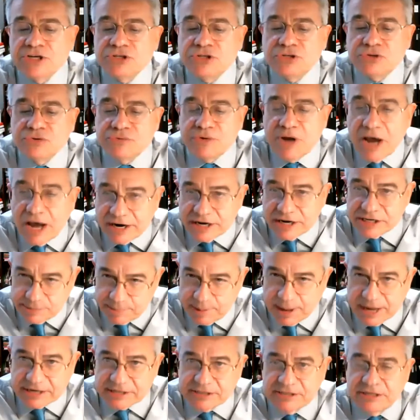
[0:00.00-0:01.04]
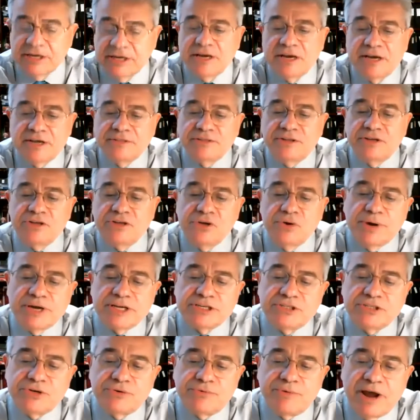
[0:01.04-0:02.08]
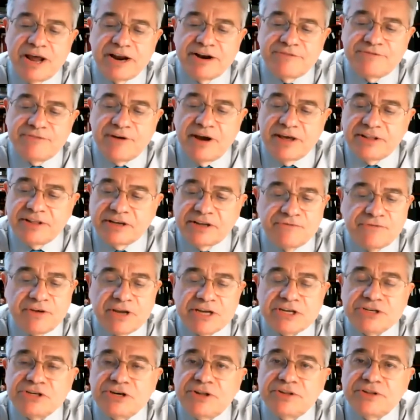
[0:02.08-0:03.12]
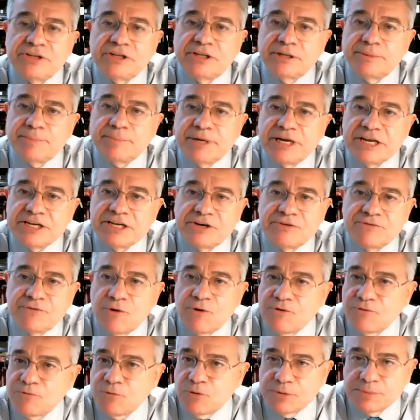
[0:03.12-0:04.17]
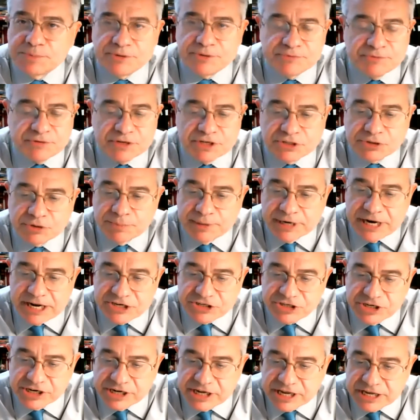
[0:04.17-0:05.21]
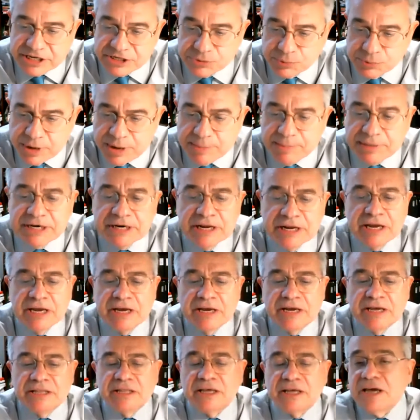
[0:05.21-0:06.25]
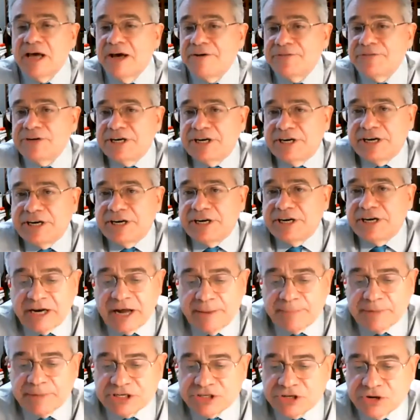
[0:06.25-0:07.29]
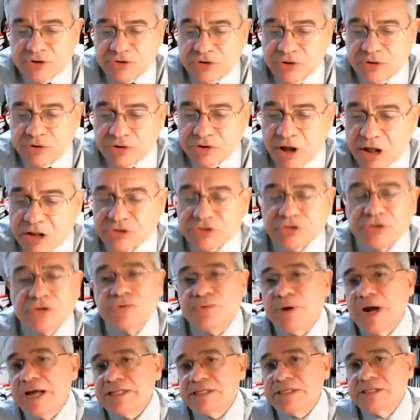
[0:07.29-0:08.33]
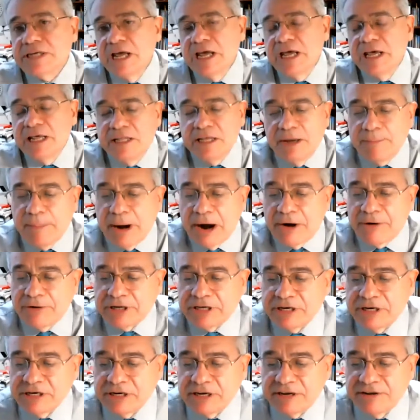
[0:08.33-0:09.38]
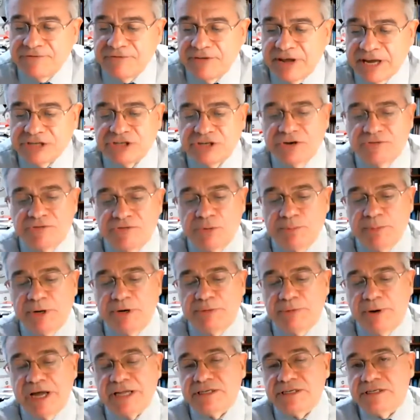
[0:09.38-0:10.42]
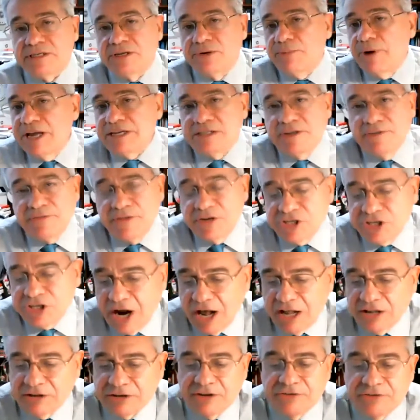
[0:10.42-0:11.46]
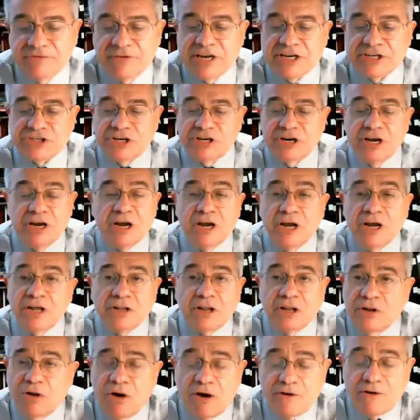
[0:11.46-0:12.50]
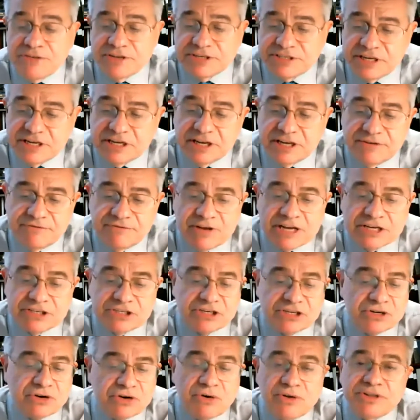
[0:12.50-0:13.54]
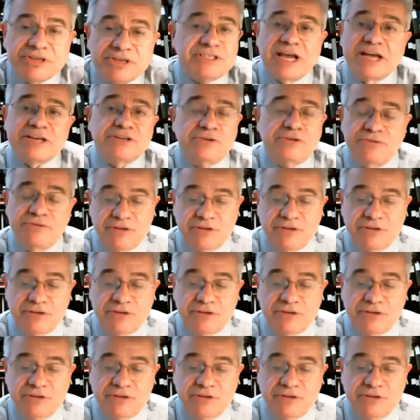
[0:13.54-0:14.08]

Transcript: do not expect the US to ratify the Convention on the Elimination of All Forms of Discrimination Against Women, the Covenant on Economic, Social, and Cultural Rights, the American Convention of Human Rights, the Rights of the Child Convention, the Law of the Sea Convention, or the Statute of